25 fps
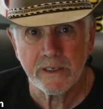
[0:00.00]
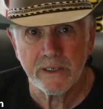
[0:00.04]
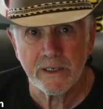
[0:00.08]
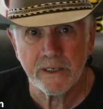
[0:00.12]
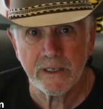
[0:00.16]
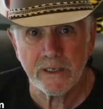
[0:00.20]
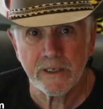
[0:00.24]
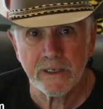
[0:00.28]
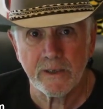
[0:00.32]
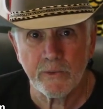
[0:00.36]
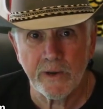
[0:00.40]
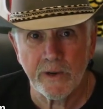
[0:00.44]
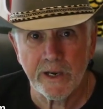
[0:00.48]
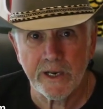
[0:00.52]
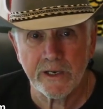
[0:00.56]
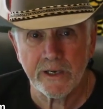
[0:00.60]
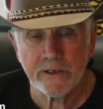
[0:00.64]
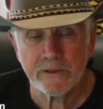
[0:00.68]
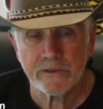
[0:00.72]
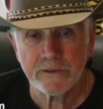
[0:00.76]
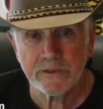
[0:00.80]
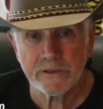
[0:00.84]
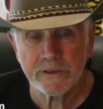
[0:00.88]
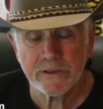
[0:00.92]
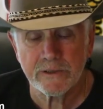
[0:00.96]
in the White
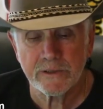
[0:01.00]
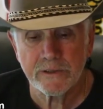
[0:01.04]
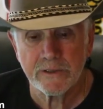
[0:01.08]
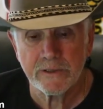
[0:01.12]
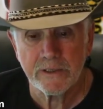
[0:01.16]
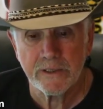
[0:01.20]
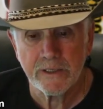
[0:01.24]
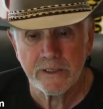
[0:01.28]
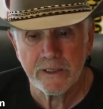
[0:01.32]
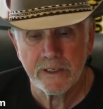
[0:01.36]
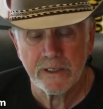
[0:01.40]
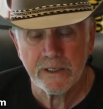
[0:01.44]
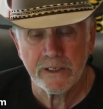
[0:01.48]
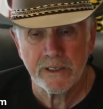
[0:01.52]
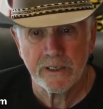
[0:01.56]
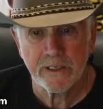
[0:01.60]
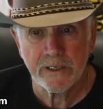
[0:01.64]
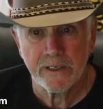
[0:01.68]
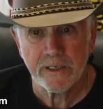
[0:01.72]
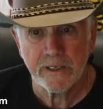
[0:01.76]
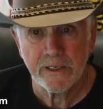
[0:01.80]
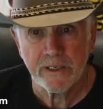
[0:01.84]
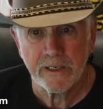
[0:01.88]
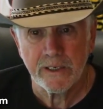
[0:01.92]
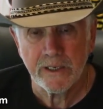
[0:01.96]
House,
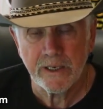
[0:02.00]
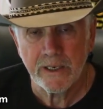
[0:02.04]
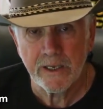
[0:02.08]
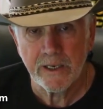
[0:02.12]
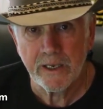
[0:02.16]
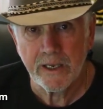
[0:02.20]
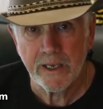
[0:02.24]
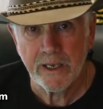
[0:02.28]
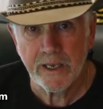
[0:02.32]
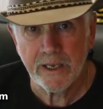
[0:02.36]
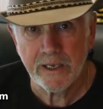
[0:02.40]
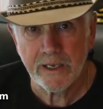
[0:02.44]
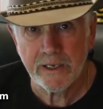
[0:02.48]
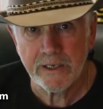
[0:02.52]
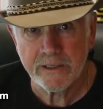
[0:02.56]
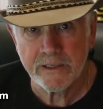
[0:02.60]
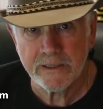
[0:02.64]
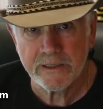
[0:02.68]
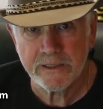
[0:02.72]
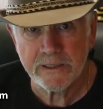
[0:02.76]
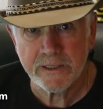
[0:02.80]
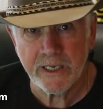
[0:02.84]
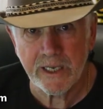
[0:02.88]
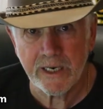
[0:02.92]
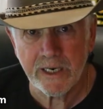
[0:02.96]
and the
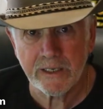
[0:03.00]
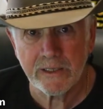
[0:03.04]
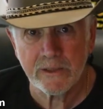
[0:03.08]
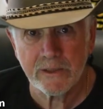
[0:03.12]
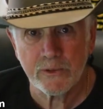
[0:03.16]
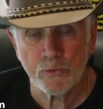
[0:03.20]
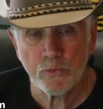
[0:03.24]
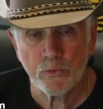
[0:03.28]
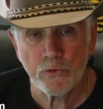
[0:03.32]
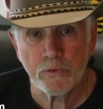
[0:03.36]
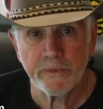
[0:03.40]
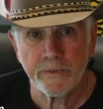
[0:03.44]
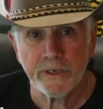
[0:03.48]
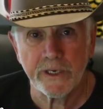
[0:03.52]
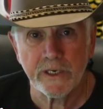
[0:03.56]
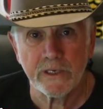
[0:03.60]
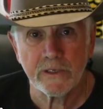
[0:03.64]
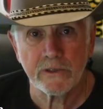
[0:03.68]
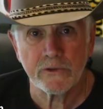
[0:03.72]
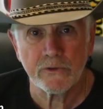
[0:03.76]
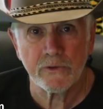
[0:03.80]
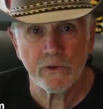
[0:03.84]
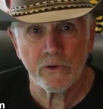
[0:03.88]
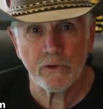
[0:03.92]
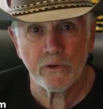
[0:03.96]
Senate will be
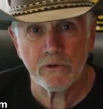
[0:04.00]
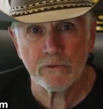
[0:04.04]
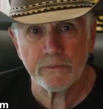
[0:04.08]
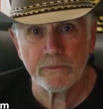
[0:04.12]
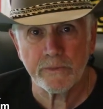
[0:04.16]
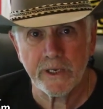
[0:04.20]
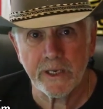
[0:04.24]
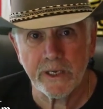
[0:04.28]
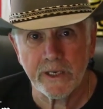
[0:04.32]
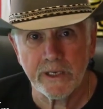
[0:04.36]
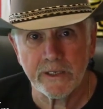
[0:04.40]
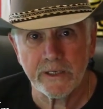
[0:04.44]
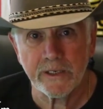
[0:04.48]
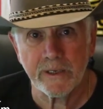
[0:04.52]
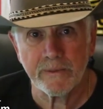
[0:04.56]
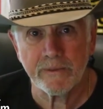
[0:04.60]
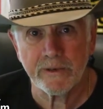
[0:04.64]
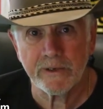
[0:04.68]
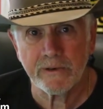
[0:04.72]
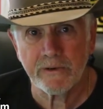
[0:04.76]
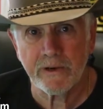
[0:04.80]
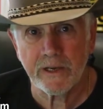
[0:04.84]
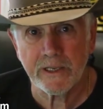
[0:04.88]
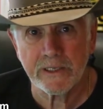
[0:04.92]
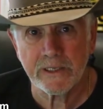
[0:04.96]
controlled by
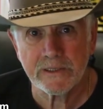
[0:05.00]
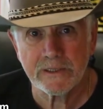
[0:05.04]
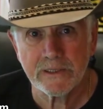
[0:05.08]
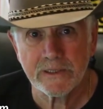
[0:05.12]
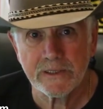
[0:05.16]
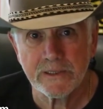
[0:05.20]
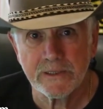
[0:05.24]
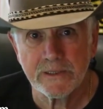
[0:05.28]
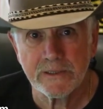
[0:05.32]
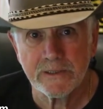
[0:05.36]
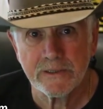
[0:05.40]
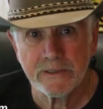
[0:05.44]
Democrats.